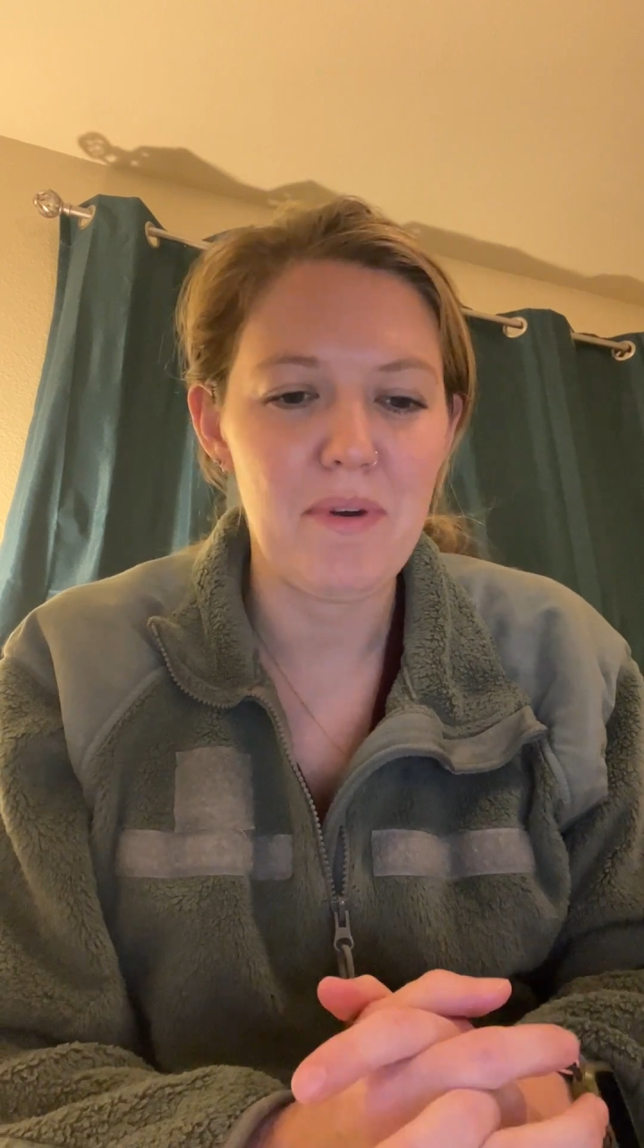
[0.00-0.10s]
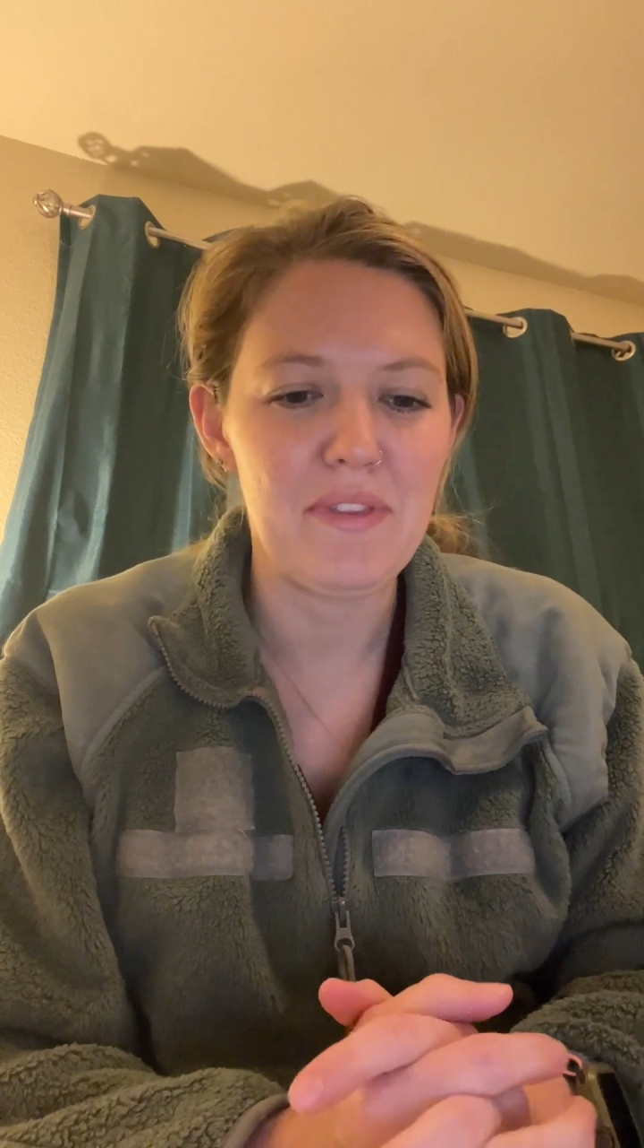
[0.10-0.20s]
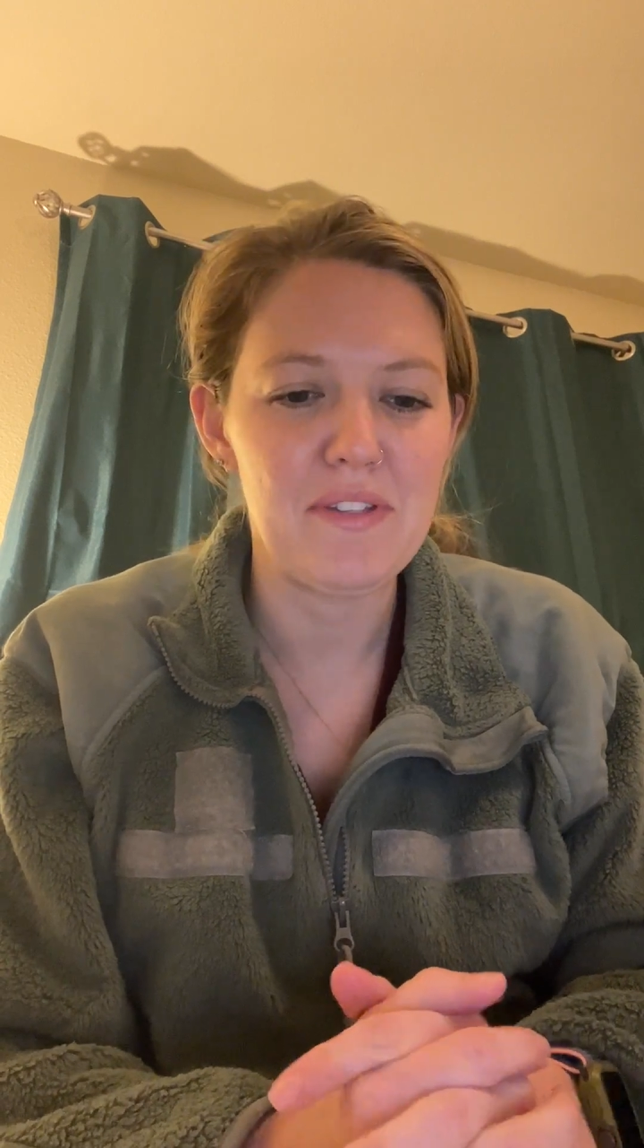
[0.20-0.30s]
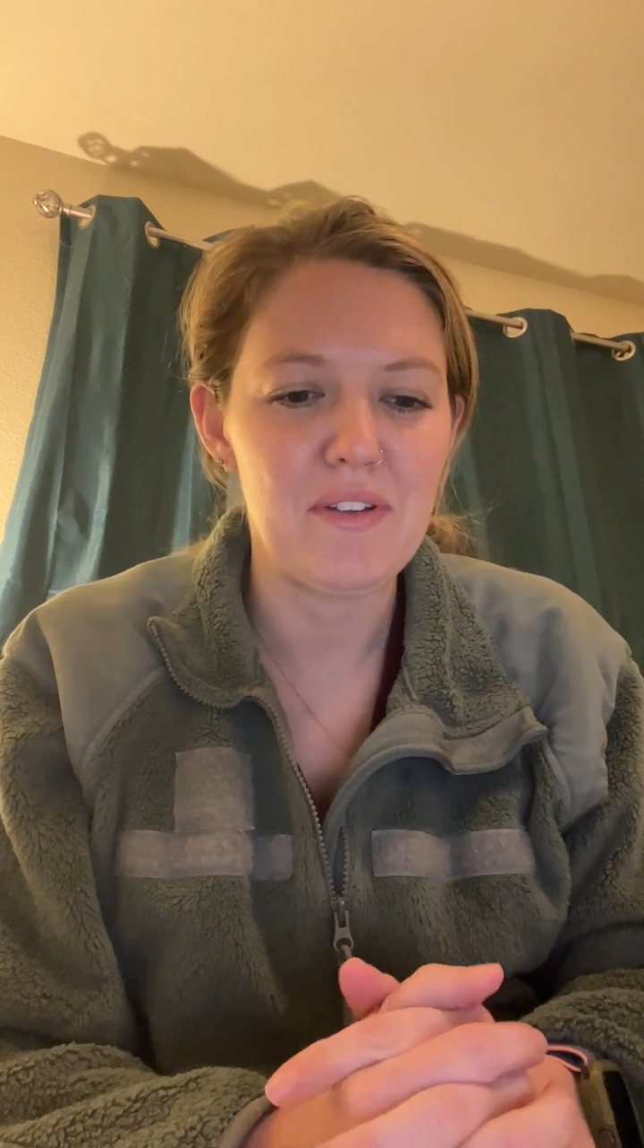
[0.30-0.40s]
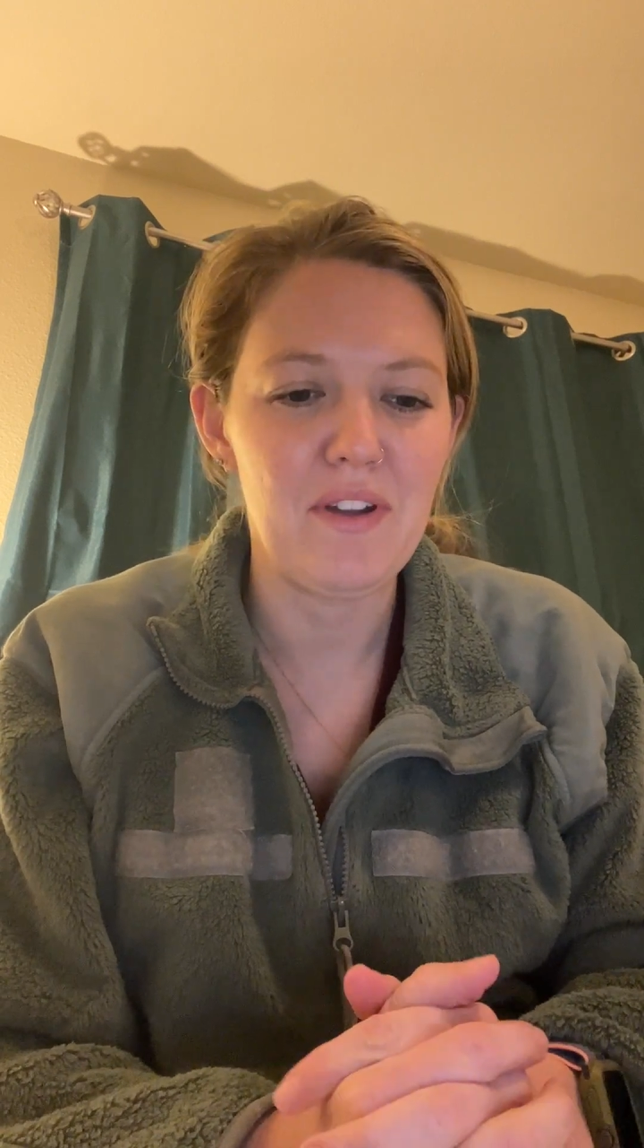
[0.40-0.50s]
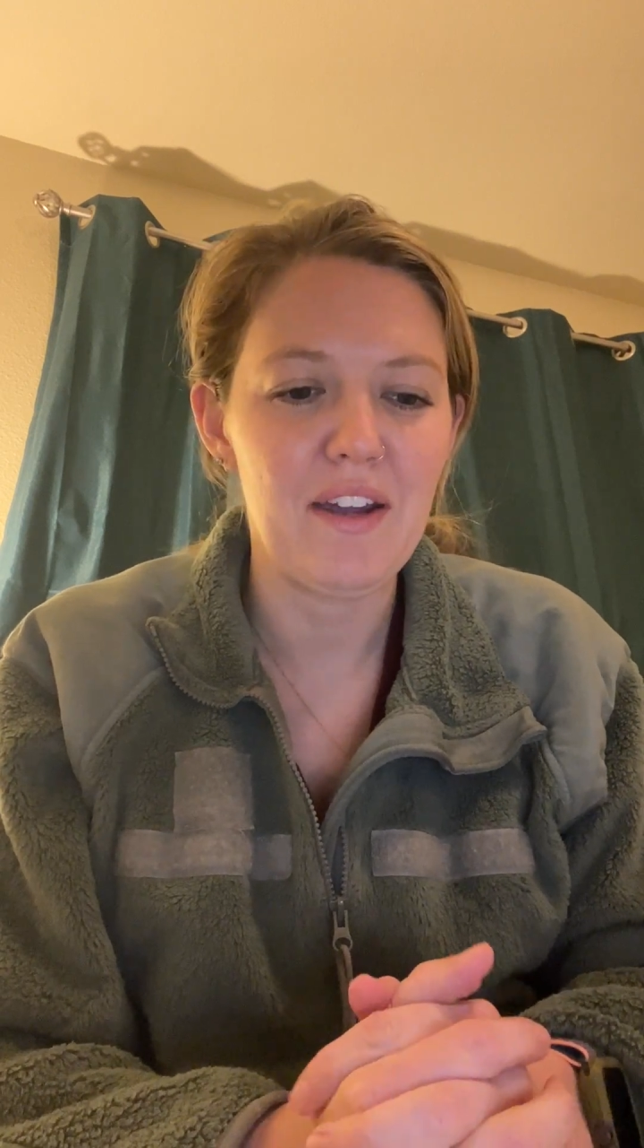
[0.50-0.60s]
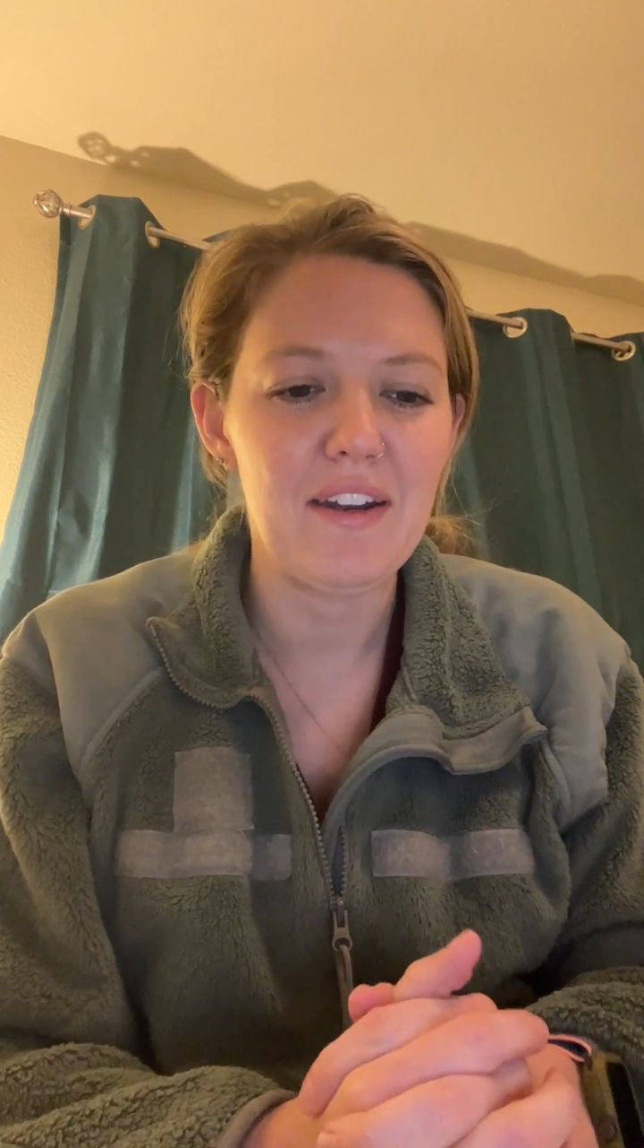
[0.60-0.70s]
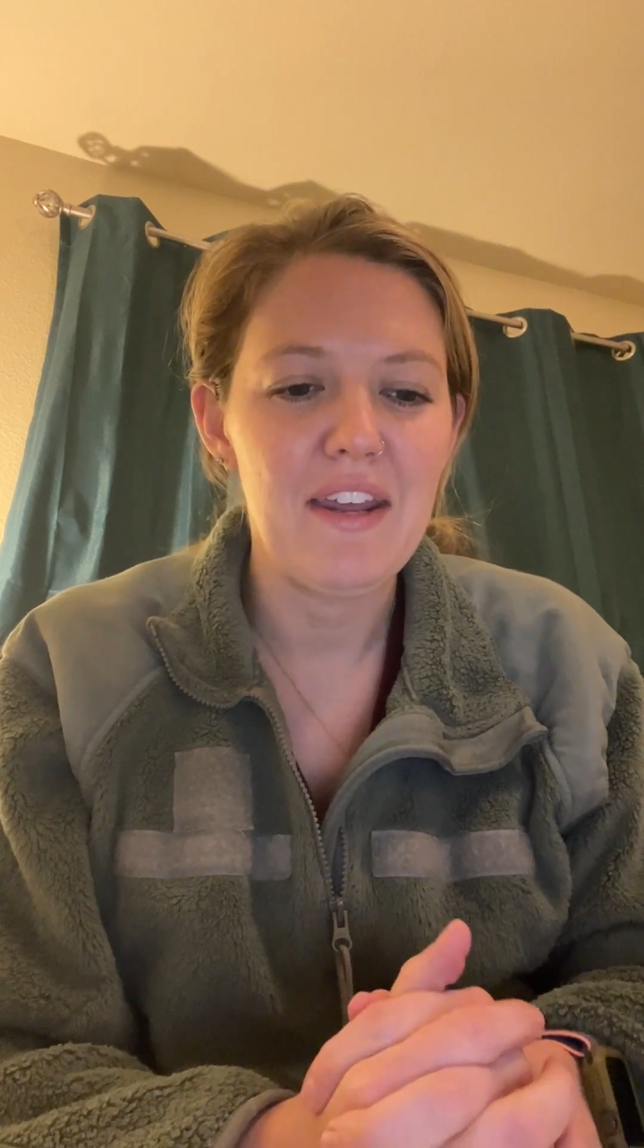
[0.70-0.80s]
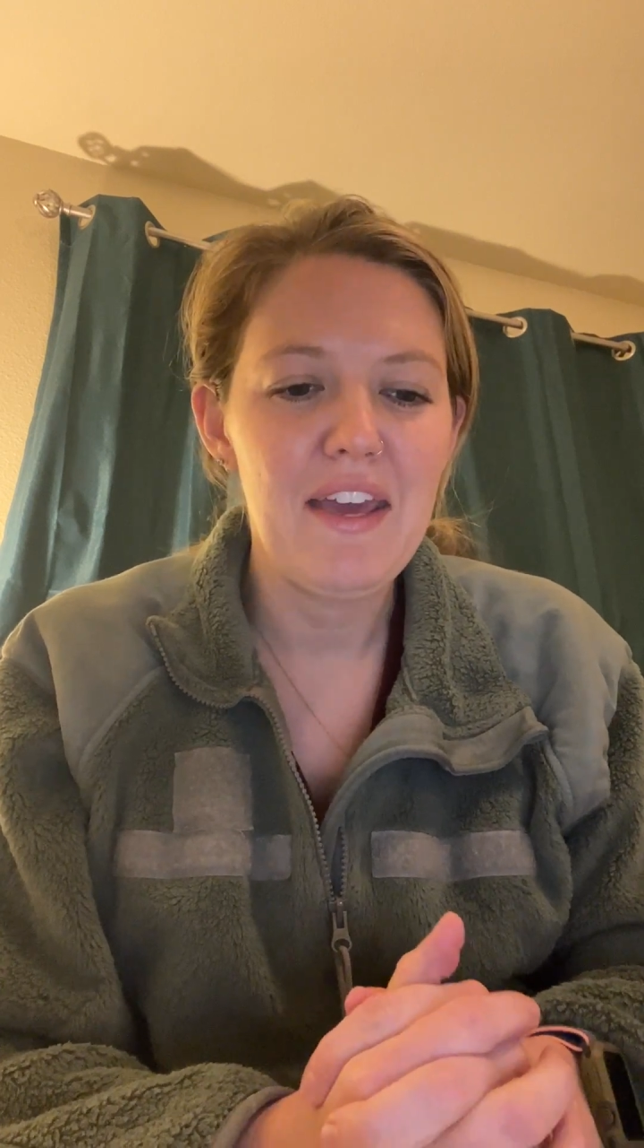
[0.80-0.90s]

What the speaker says: about this all night.